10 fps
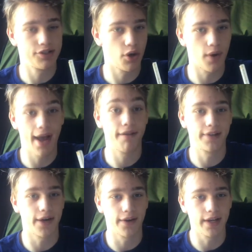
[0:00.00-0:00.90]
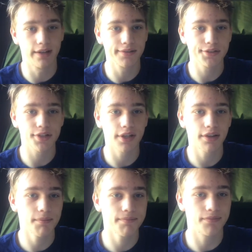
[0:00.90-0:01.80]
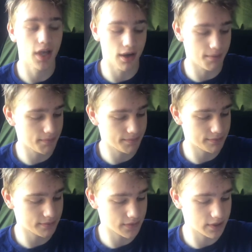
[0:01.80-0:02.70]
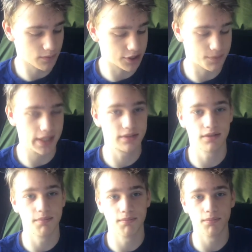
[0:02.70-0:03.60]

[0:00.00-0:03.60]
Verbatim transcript: don't have carry handles on them, um, which makes them